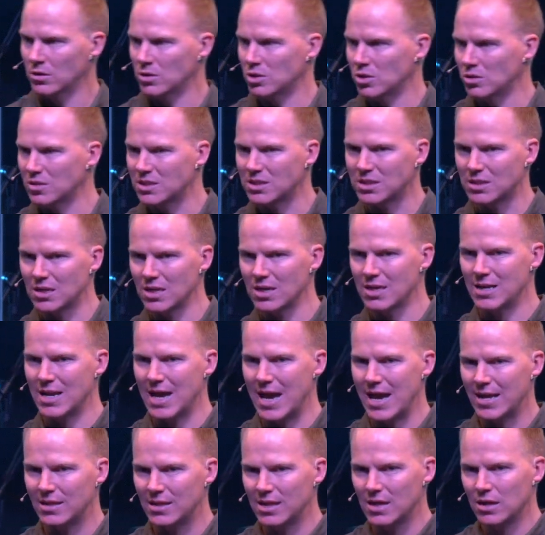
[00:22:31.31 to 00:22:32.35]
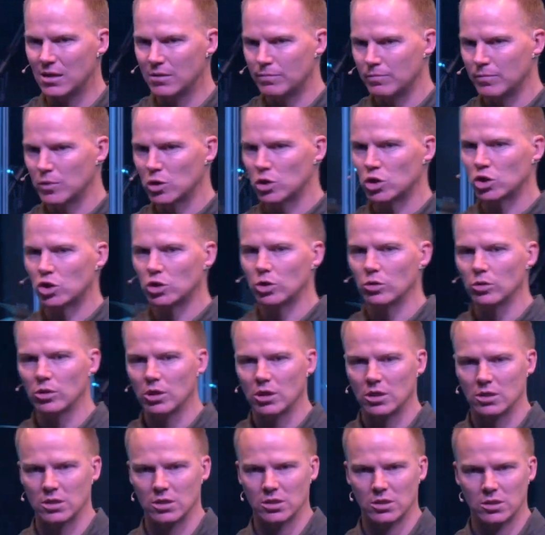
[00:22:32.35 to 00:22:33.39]
to sin, and then it
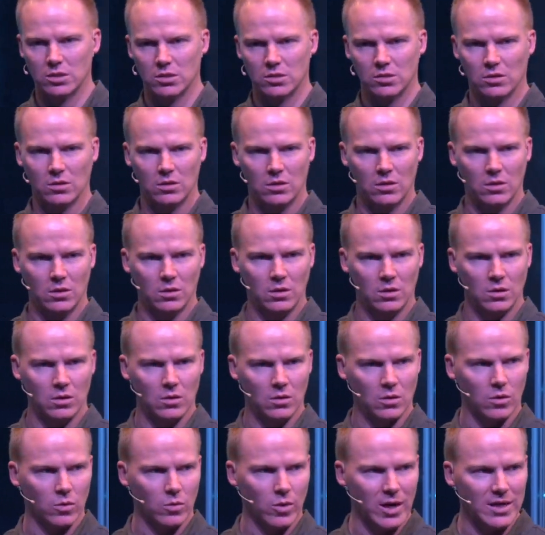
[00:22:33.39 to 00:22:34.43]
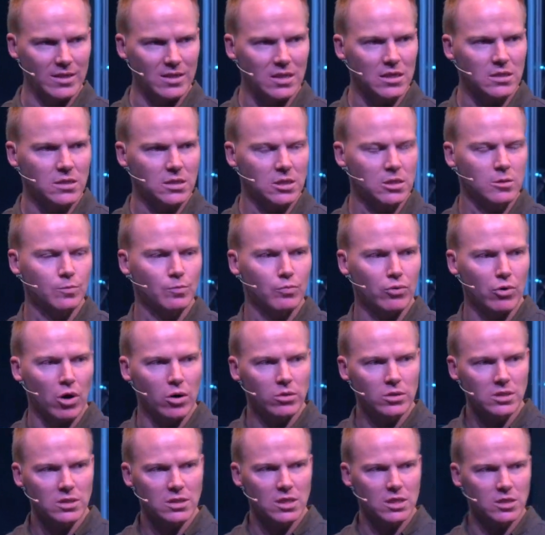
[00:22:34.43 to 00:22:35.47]
matures, all right? There's this
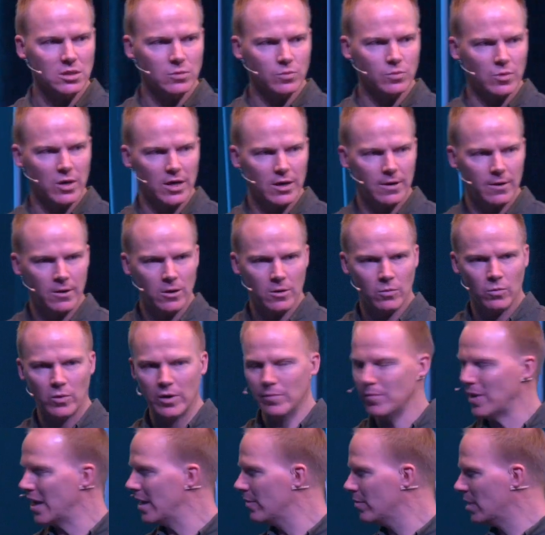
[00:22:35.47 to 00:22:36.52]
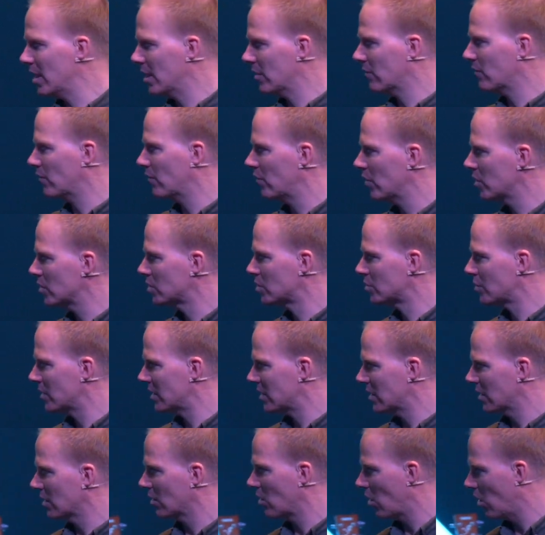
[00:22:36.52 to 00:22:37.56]
process where maybe at first we
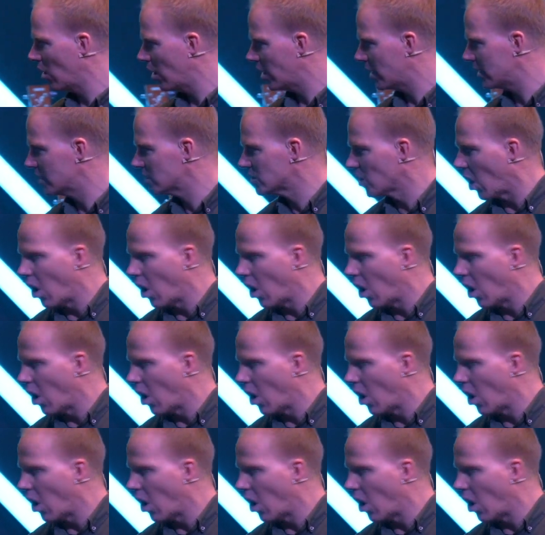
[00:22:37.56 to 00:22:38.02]
think, oh, it's